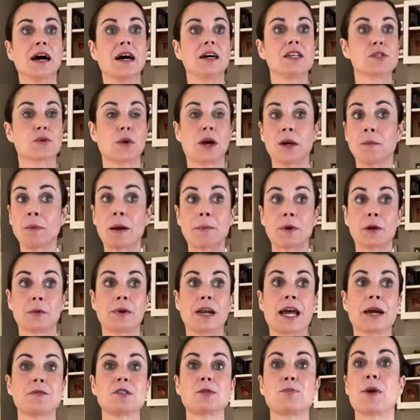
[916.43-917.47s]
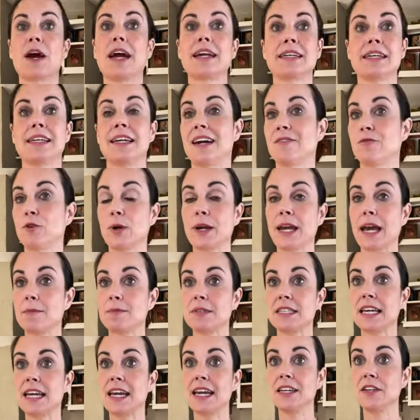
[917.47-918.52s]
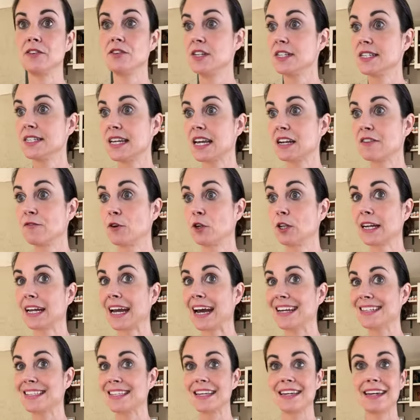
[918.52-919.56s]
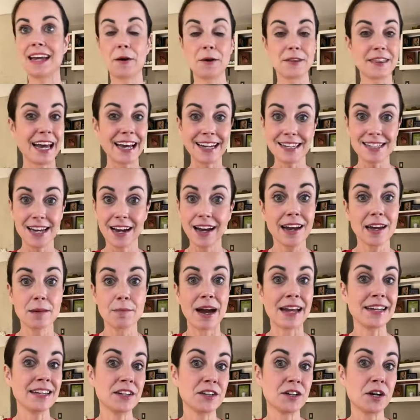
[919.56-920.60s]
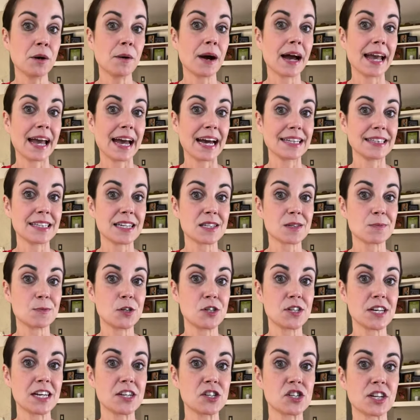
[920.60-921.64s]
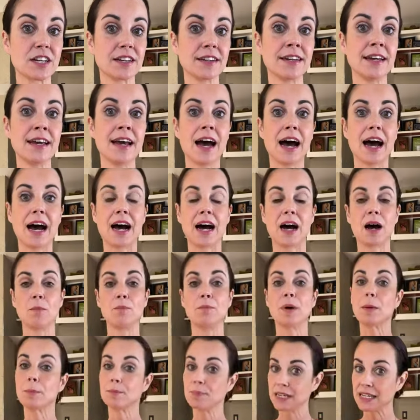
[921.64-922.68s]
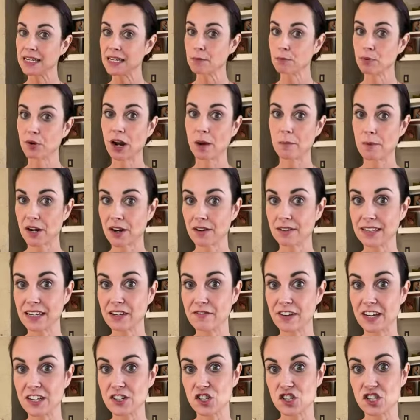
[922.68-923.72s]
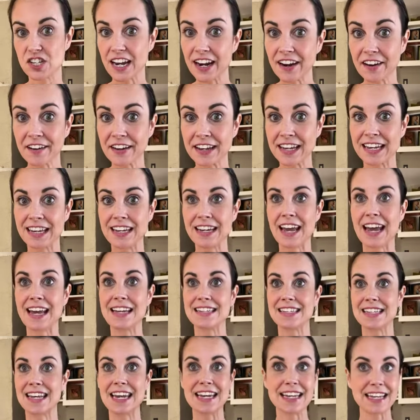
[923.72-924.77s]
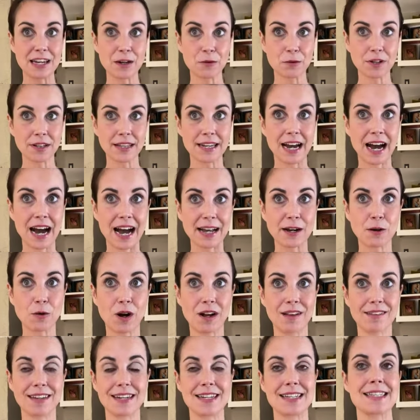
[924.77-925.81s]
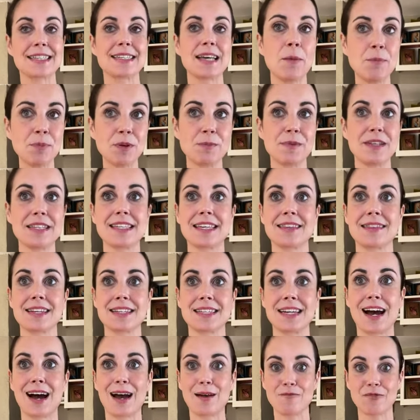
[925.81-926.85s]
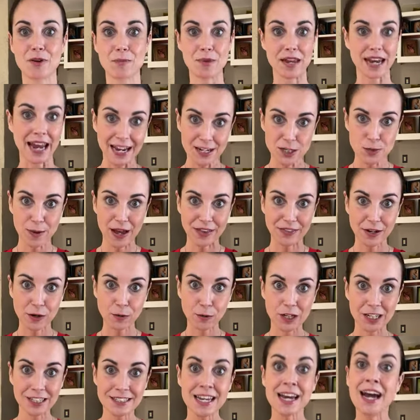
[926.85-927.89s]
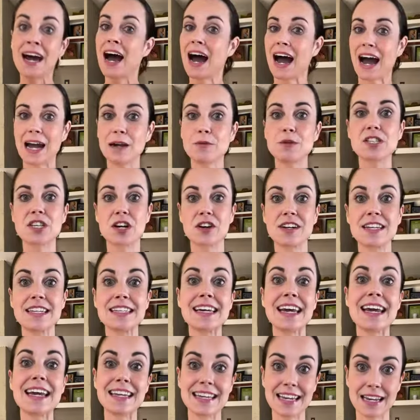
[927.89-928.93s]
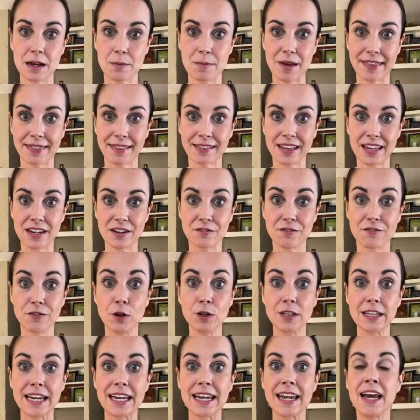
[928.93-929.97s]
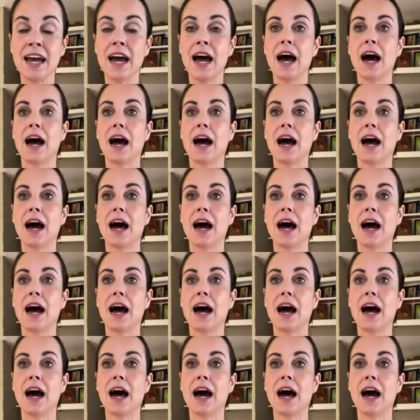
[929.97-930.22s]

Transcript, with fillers: So I remember when I was pregnant, everyone kept saying you need to take folic acid. Now at that time, I didn't know I had this mutation, um, but being primarily vegetarian and taking really high quality supplements at the time from the naturopathic world, I was already taking a methylated folate.